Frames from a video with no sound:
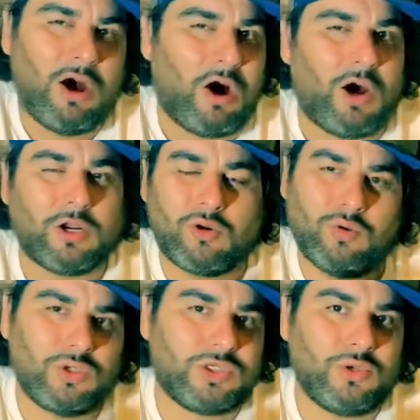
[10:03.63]
All the
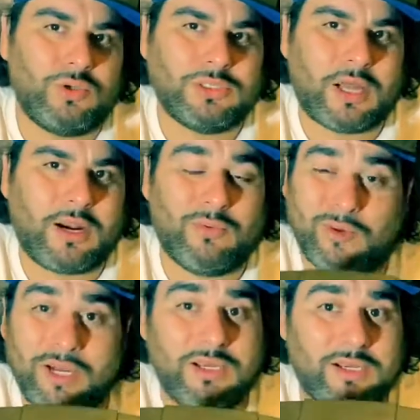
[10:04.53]
cool shooters on here,
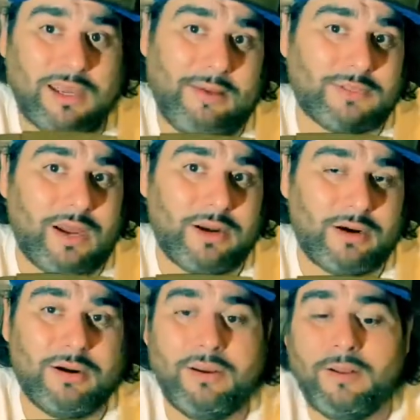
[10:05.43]
really good games on here.